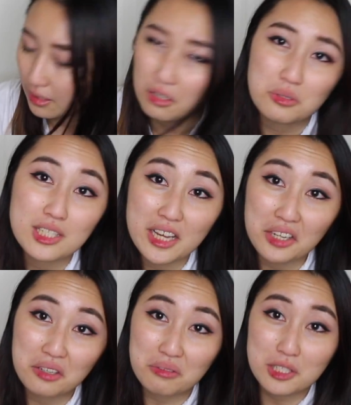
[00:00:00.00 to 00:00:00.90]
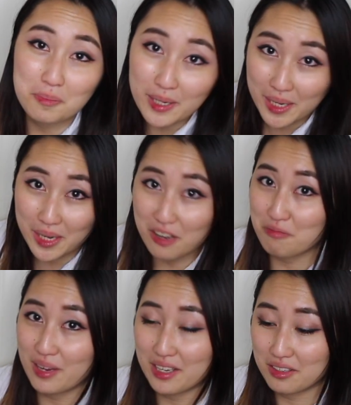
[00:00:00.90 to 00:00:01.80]
Oh, side note, speaking
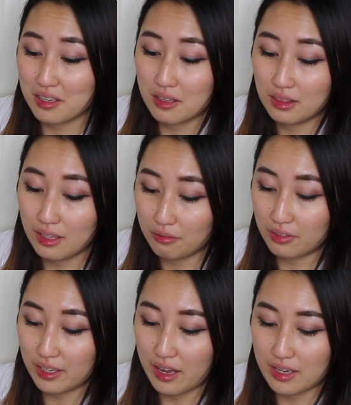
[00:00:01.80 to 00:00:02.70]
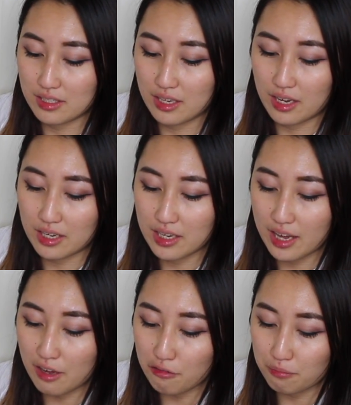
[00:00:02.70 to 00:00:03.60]
of my lovely essay, he
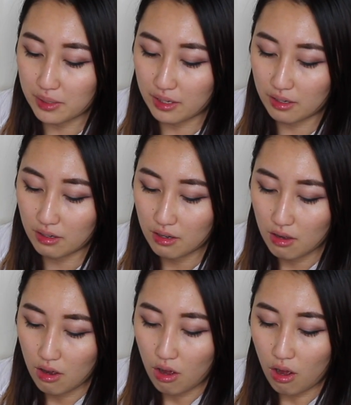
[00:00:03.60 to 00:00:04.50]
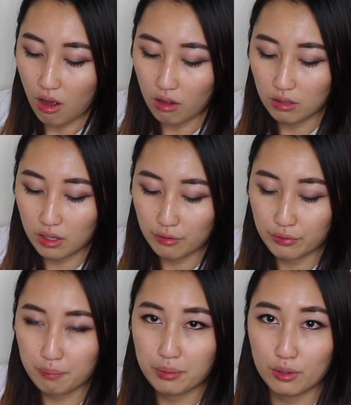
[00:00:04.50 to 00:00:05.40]
gave me all
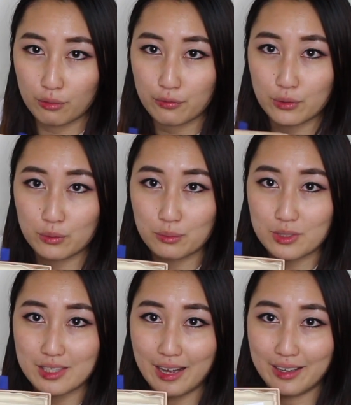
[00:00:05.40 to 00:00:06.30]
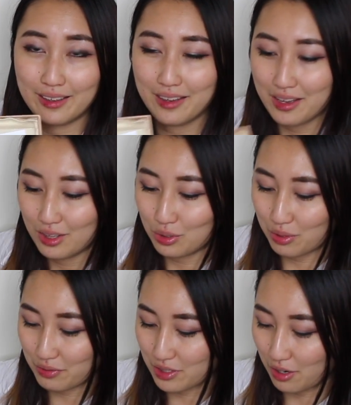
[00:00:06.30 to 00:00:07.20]
of the perfumes that
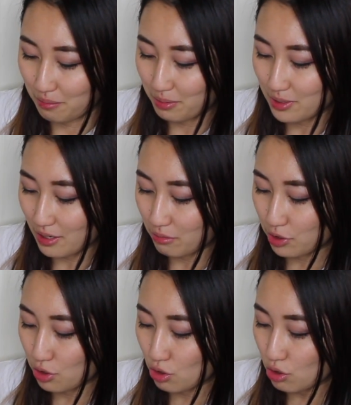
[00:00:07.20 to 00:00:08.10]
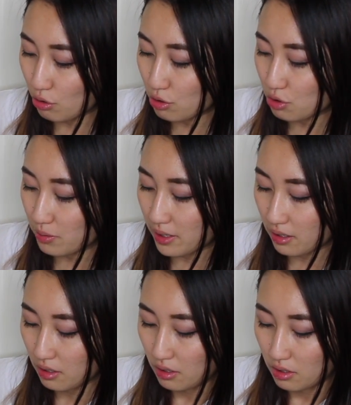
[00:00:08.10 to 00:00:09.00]
Louis Vuitton puts out, which is so sweet.